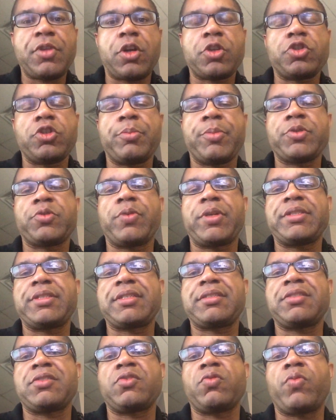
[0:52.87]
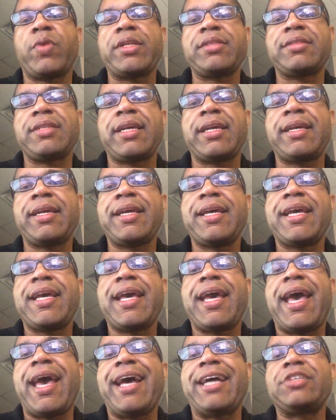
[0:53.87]
October 26th is a Wednesday
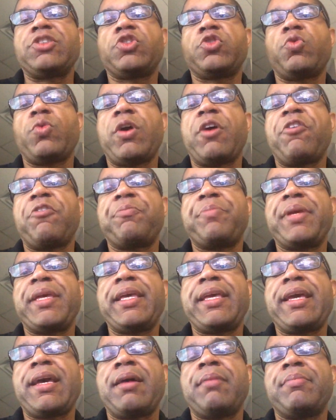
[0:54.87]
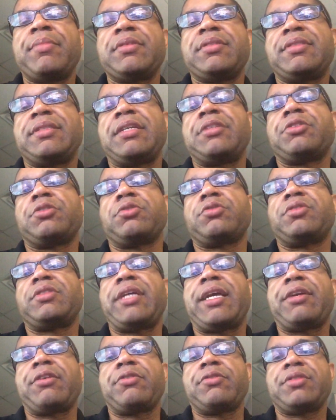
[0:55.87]
at 12 p.m. Central
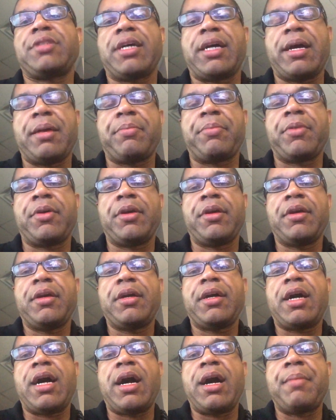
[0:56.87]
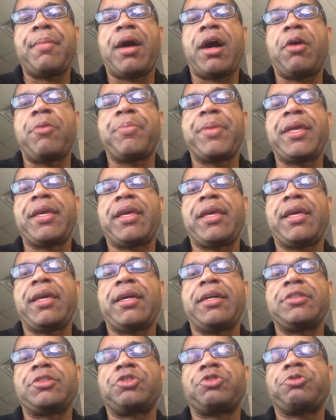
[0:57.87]
Standard Time. Um, I'll
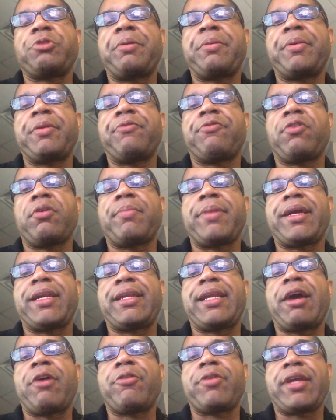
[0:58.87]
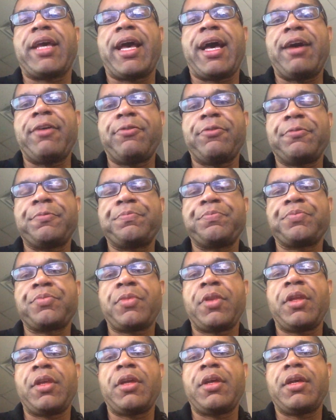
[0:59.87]
be uh, streaming for about an hour and a half.
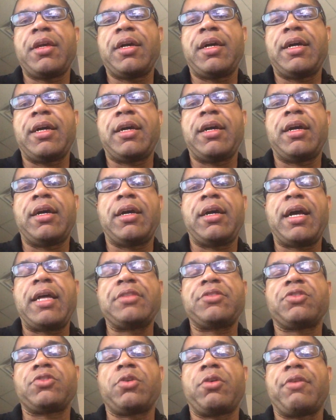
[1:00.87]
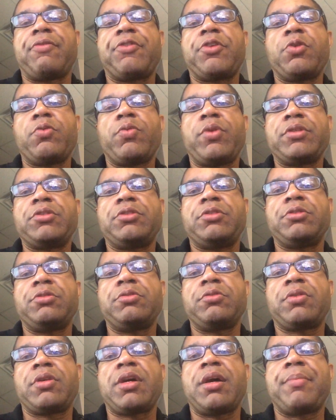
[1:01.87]
Uh, and so if you want
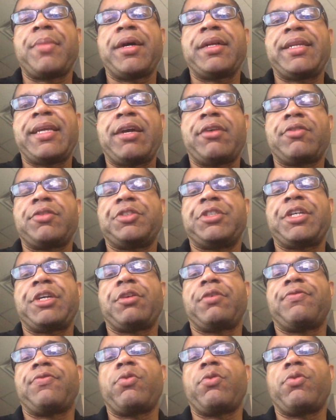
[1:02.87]
to come on down on channel